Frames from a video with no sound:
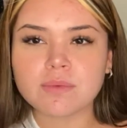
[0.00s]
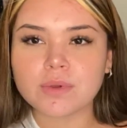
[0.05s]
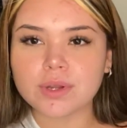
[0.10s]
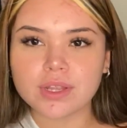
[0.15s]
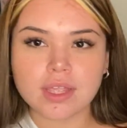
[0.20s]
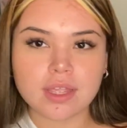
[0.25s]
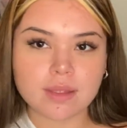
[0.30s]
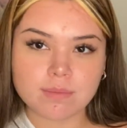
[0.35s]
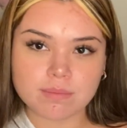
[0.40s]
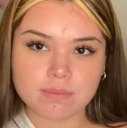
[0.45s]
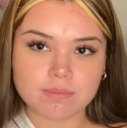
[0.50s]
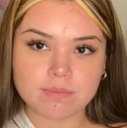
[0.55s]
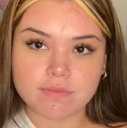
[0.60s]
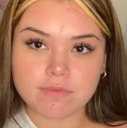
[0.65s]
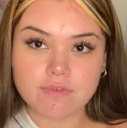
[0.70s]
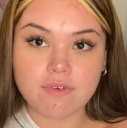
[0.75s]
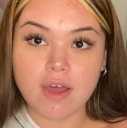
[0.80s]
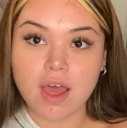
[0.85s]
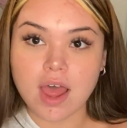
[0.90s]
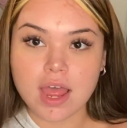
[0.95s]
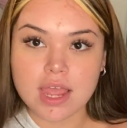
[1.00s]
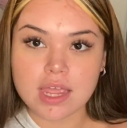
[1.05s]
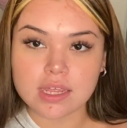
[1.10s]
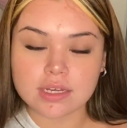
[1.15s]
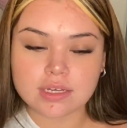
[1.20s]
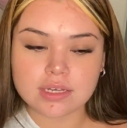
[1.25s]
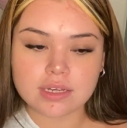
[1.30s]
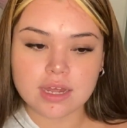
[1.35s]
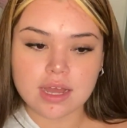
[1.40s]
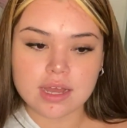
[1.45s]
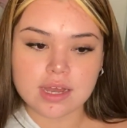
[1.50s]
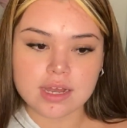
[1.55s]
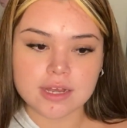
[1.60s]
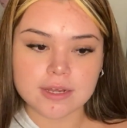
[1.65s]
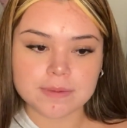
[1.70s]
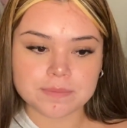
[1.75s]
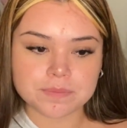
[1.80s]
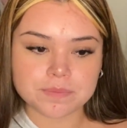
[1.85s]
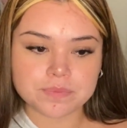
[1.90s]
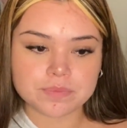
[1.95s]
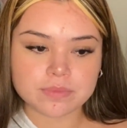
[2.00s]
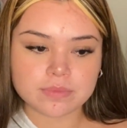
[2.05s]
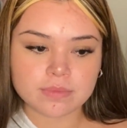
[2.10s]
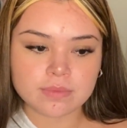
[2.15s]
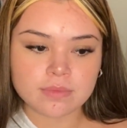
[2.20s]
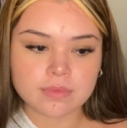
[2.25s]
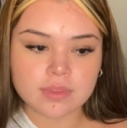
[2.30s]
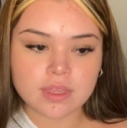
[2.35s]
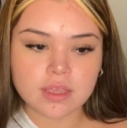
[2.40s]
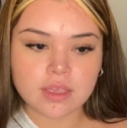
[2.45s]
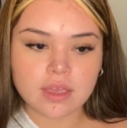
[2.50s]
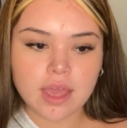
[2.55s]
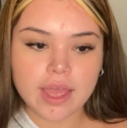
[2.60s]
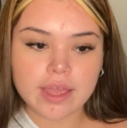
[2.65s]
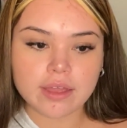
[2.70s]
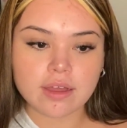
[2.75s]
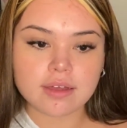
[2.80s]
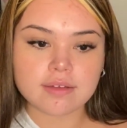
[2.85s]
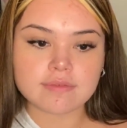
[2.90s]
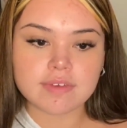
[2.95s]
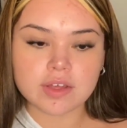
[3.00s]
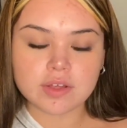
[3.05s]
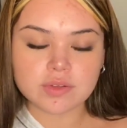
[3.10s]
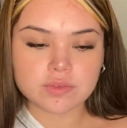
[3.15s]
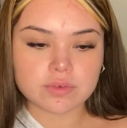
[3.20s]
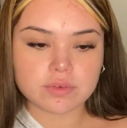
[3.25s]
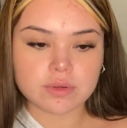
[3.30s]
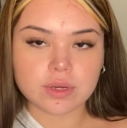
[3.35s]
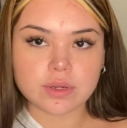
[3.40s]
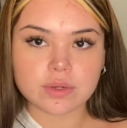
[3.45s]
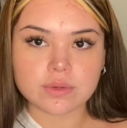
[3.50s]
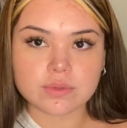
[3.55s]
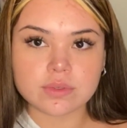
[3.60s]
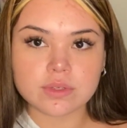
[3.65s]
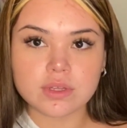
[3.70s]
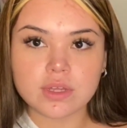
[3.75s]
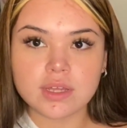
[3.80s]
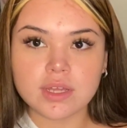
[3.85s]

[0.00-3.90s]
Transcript: working fine. I got Velcro.